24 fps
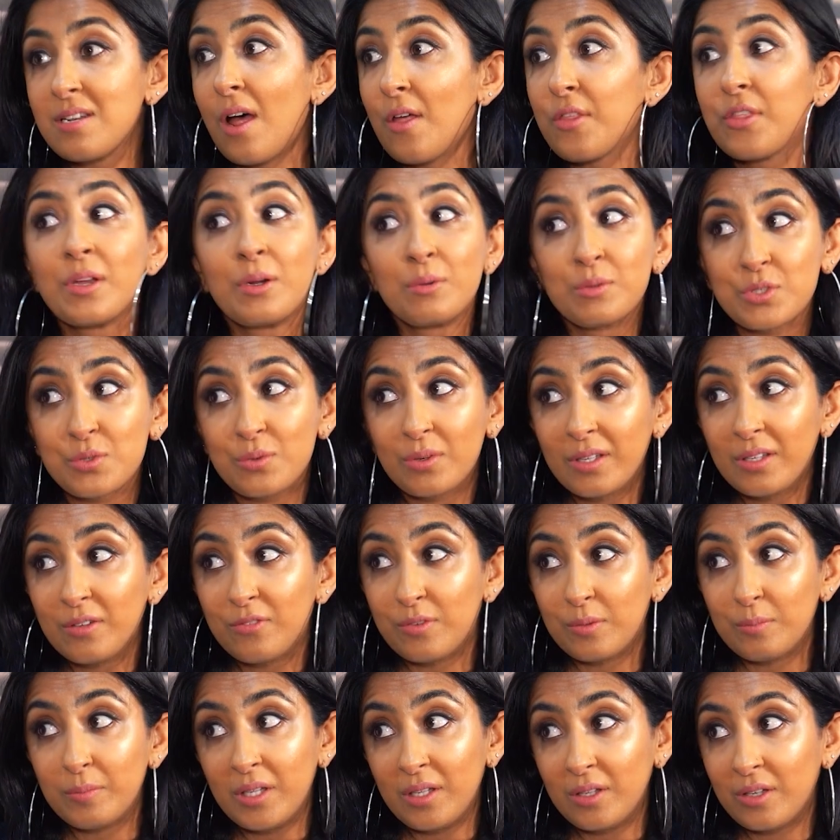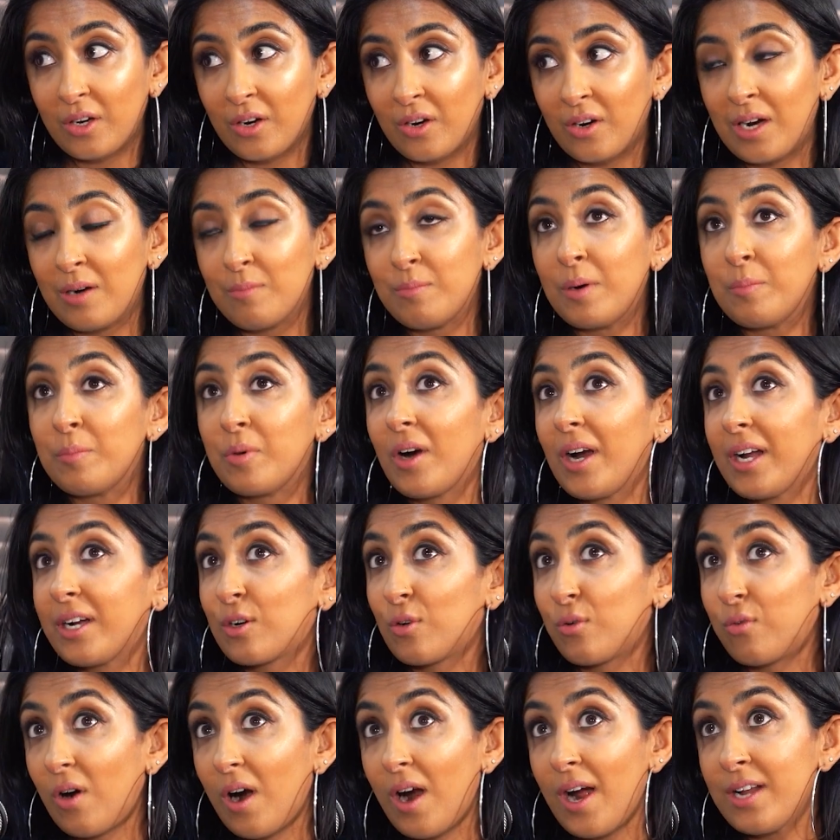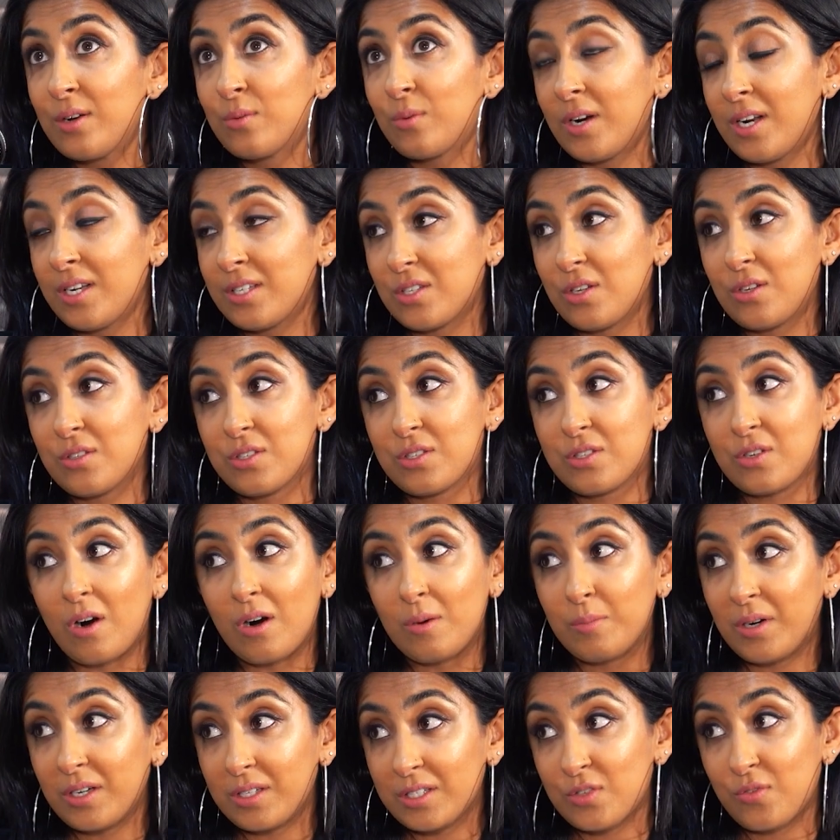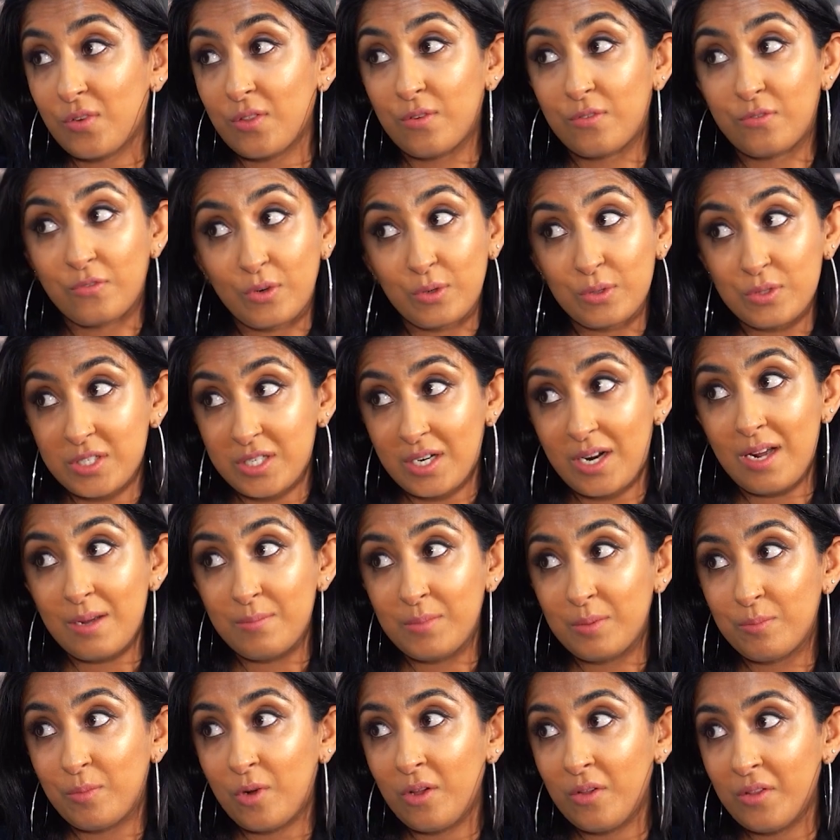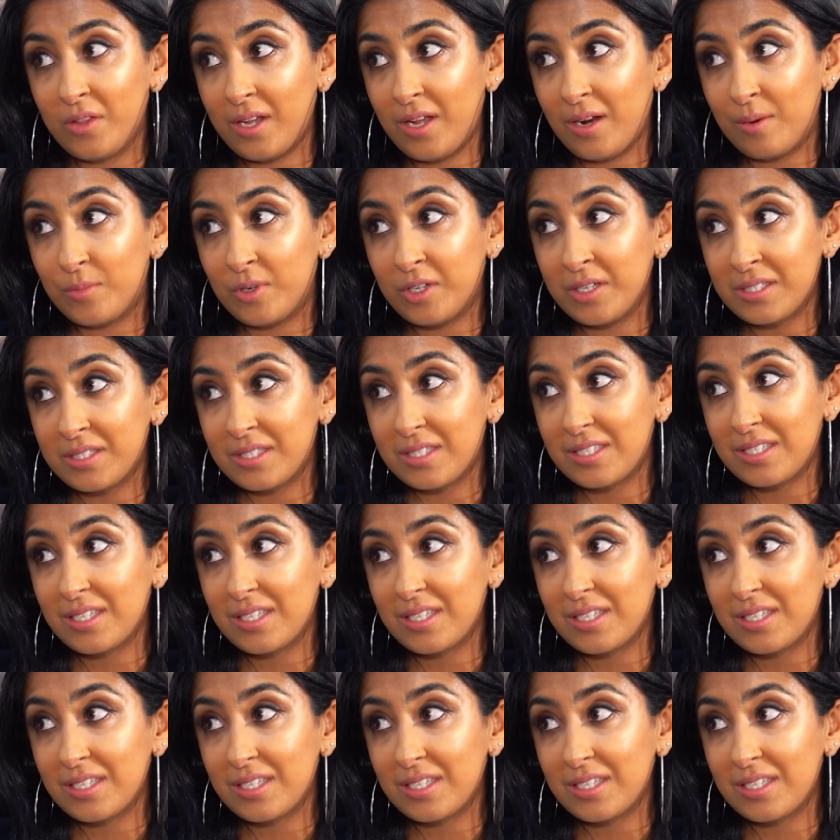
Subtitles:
Nothing was really familiar. I remember I cried when I saw Starbucks for the first time in Mall of the Emirates.